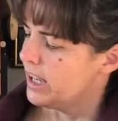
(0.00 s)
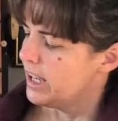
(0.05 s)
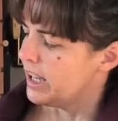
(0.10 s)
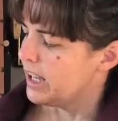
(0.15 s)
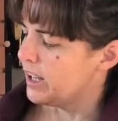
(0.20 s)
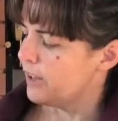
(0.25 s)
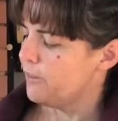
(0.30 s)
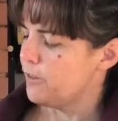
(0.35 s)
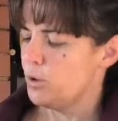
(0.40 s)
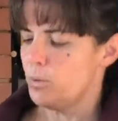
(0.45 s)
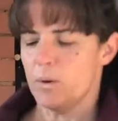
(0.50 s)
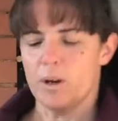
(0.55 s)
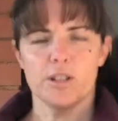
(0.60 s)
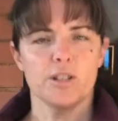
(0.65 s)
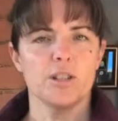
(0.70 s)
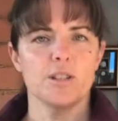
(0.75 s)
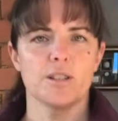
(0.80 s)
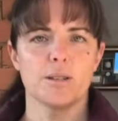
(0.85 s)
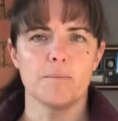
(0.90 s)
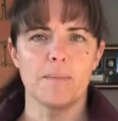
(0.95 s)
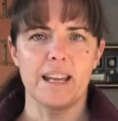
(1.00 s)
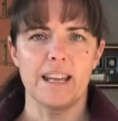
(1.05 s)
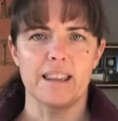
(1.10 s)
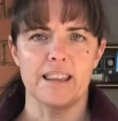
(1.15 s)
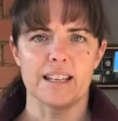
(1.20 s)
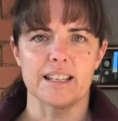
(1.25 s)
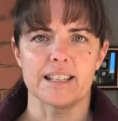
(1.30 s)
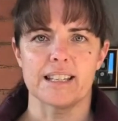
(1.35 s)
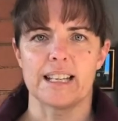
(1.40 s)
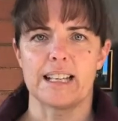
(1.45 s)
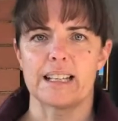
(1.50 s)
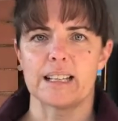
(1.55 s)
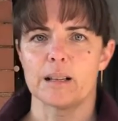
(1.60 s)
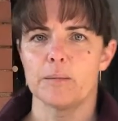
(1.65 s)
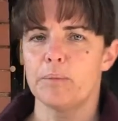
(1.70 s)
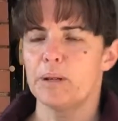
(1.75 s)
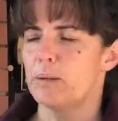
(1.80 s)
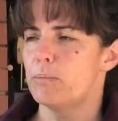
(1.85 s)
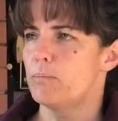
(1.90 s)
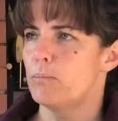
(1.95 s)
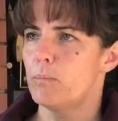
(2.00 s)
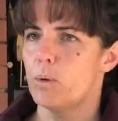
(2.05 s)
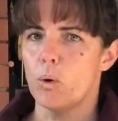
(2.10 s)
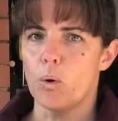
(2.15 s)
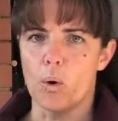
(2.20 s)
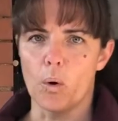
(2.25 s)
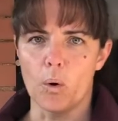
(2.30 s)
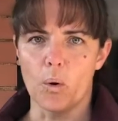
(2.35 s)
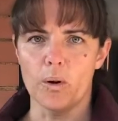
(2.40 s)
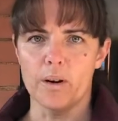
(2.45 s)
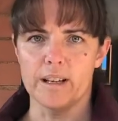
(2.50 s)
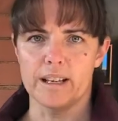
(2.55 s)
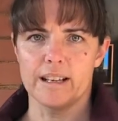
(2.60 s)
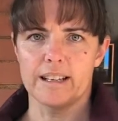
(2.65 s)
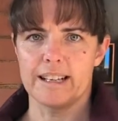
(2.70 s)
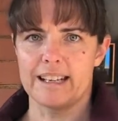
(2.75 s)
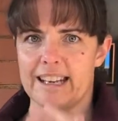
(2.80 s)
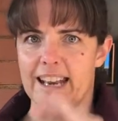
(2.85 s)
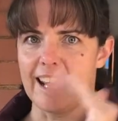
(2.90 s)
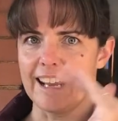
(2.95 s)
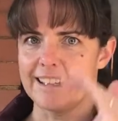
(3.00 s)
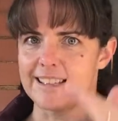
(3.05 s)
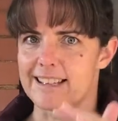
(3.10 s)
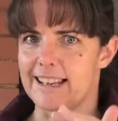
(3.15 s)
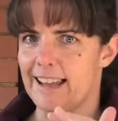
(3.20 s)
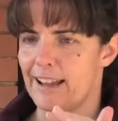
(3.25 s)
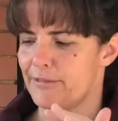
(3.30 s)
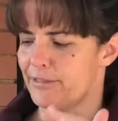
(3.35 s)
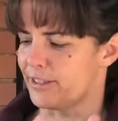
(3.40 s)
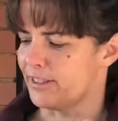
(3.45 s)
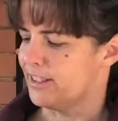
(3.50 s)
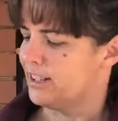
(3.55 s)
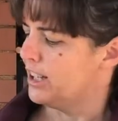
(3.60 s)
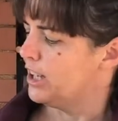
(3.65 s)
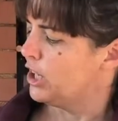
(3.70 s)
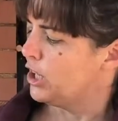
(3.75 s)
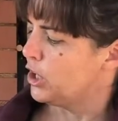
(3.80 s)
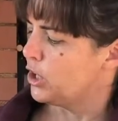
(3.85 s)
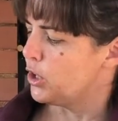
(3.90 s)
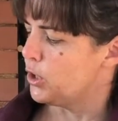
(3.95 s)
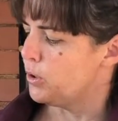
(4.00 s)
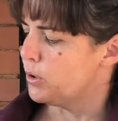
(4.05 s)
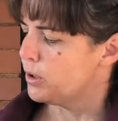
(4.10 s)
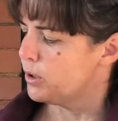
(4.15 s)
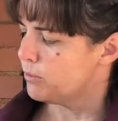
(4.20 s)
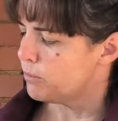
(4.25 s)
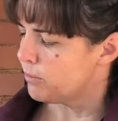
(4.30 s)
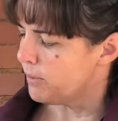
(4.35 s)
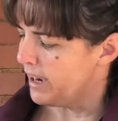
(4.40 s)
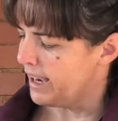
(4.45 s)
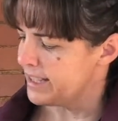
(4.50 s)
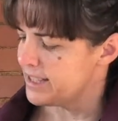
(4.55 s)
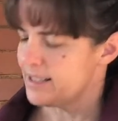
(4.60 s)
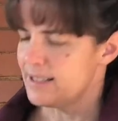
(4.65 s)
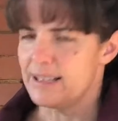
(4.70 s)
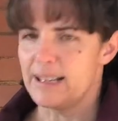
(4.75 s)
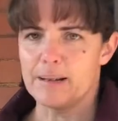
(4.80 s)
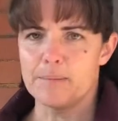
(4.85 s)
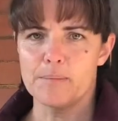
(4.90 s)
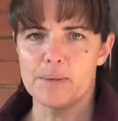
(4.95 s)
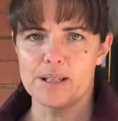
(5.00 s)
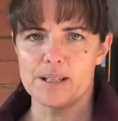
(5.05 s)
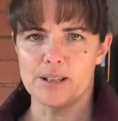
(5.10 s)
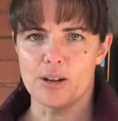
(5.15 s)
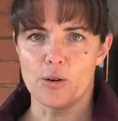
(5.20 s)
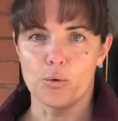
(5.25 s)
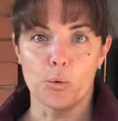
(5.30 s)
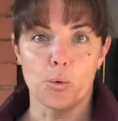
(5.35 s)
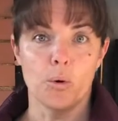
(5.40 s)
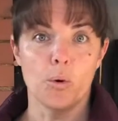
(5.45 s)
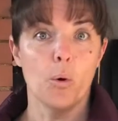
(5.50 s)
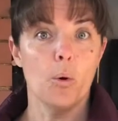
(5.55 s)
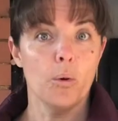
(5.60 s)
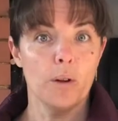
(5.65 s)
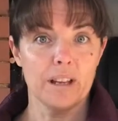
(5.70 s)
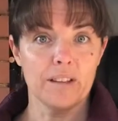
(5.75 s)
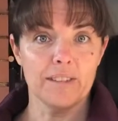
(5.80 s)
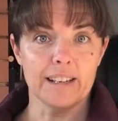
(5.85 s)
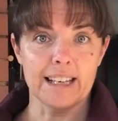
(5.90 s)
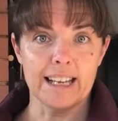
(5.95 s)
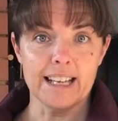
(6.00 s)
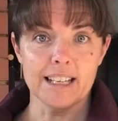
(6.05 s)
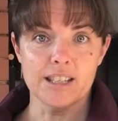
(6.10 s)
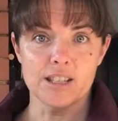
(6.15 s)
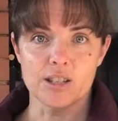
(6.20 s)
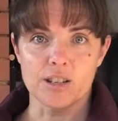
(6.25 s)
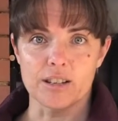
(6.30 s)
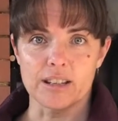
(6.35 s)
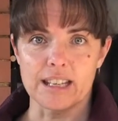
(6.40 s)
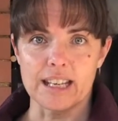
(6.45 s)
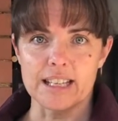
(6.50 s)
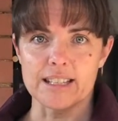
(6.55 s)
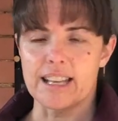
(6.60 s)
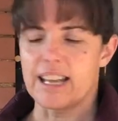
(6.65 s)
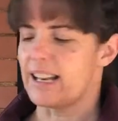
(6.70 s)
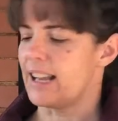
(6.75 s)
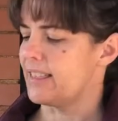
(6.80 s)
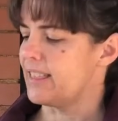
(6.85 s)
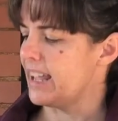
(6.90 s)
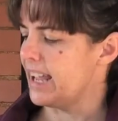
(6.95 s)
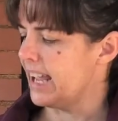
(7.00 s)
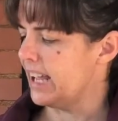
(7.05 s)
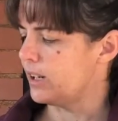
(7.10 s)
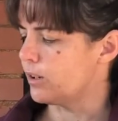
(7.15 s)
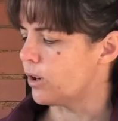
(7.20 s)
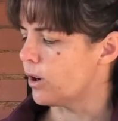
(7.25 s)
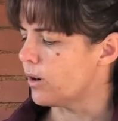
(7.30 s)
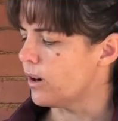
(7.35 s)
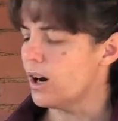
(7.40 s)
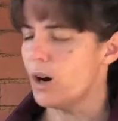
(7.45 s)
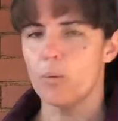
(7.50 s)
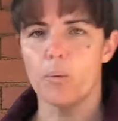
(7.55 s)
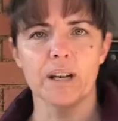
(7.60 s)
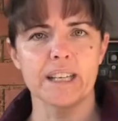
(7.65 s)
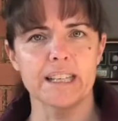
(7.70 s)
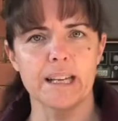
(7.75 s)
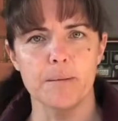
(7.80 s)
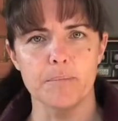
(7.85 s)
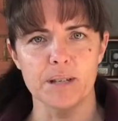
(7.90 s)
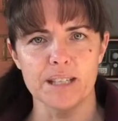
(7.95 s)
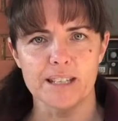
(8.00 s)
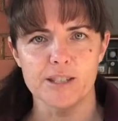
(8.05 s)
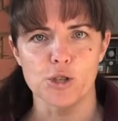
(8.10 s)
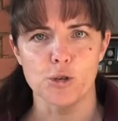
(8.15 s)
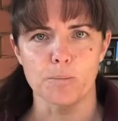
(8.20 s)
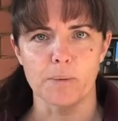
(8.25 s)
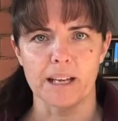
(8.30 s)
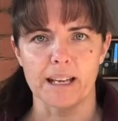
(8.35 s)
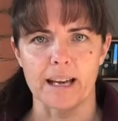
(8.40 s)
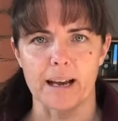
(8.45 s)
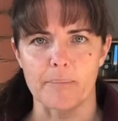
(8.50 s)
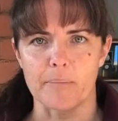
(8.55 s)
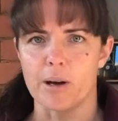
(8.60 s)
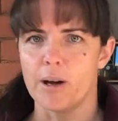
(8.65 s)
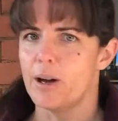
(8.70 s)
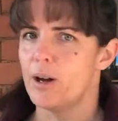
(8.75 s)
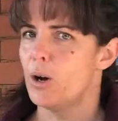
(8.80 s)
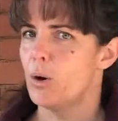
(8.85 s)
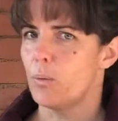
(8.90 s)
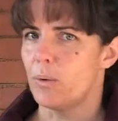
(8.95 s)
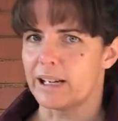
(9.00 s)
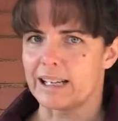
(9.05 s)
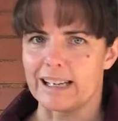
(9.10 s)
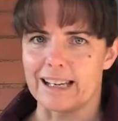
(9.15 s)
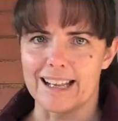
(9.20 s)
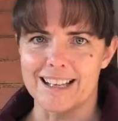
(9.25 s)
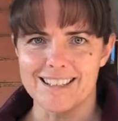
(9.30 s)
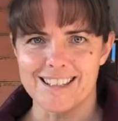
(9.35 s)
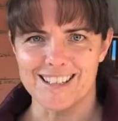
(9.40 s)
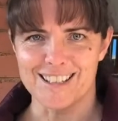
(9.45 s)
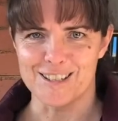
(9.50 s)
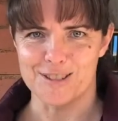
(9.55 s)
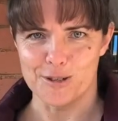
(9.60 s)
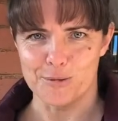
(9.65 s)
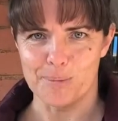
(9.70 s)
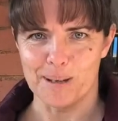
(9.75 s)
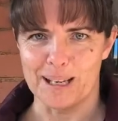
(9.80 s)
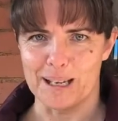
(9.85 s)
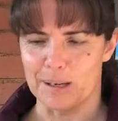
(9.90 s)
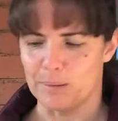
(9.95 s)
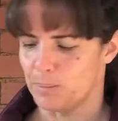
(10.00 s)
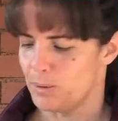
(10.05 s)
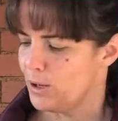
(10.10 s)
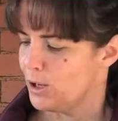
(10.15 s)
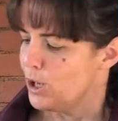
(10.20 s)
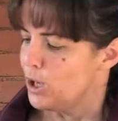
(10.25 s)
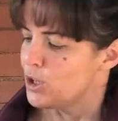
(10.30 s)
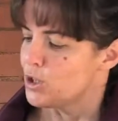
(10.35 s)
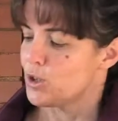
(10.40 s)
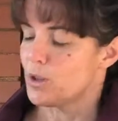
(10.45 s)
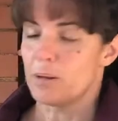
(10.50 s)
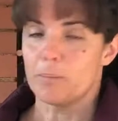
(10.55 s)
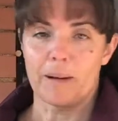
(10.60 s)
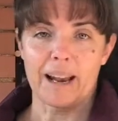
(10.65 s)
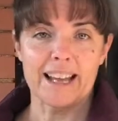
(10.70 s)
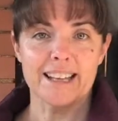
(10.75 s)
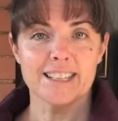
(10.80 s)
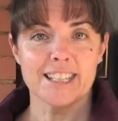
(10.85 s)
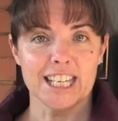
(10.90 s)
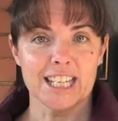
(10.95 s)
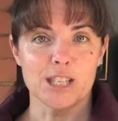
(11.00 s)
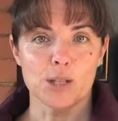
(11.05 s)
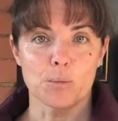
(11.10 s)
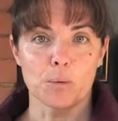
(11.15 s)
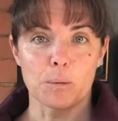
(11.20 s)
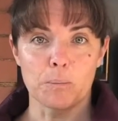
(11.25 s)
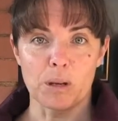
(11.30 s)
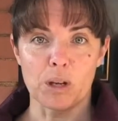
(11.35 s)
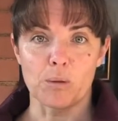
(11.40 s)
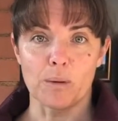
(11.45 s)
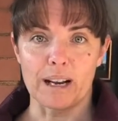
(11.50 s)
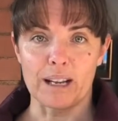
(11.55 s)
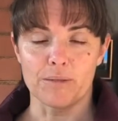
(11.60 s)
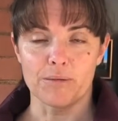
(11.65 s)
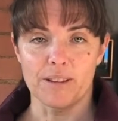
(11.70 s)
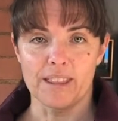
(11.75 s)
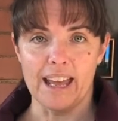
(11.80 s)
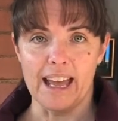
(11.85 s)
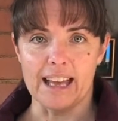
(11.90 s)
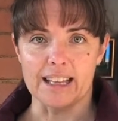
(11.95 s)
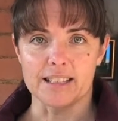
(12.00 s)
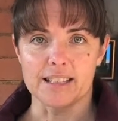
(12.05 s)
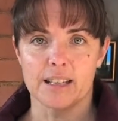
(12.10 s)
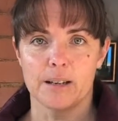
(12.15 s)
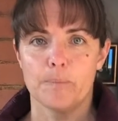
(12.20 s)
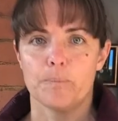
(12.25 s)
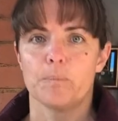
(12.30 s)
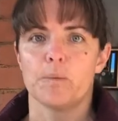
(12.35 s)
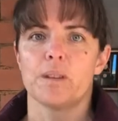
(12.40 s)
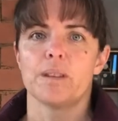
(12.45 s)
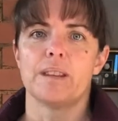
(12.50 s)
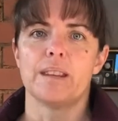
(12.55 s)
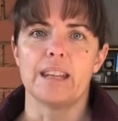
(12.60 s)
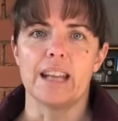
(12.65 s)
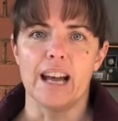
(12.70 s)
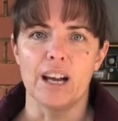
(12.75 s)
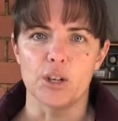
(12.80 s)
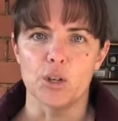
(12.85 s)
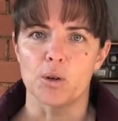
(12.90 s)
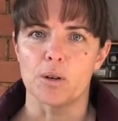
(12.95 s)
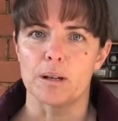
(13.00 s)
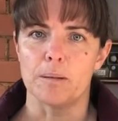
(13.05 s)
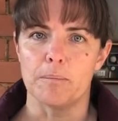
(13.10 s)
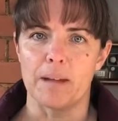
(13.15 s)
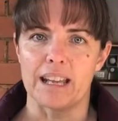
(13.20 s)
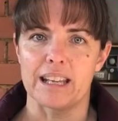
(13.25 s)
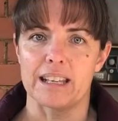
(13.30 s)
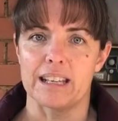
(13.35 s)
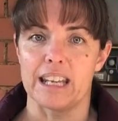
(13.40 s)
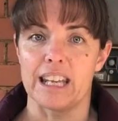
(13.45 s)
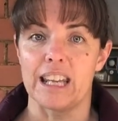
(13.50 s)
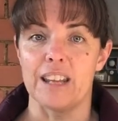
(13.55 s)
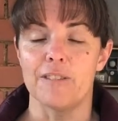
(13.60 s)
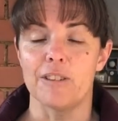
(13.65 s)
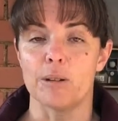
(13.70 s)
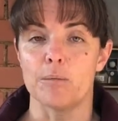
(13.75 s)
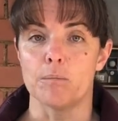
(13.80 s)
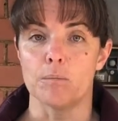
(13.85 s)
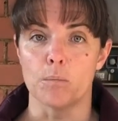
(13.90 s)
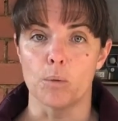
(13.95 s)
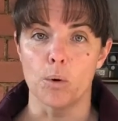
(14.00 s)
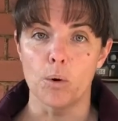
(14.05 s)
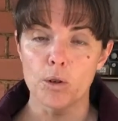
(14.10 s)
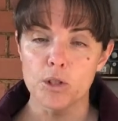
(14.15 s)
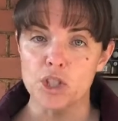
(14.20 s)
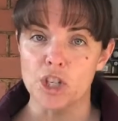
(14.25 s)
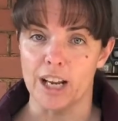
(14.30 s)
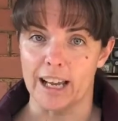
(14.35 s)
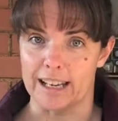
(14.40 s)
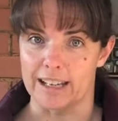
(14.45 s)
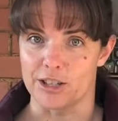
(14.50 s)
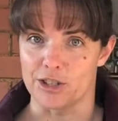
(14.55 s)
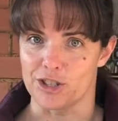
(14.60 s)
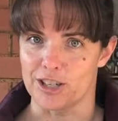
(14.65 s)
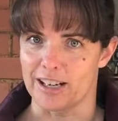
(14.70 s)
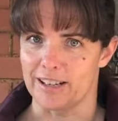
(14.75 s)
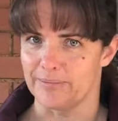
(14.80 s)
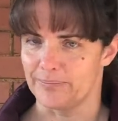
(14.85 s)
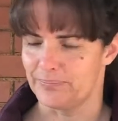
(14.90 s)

if you wanted to make this a little bit more next level, you could write numbers or even letters on these. And at the end go, oh, what number did you pick up? What letter did you pick up? So the blank stickers would be great for that. Now you can make it even more challenging.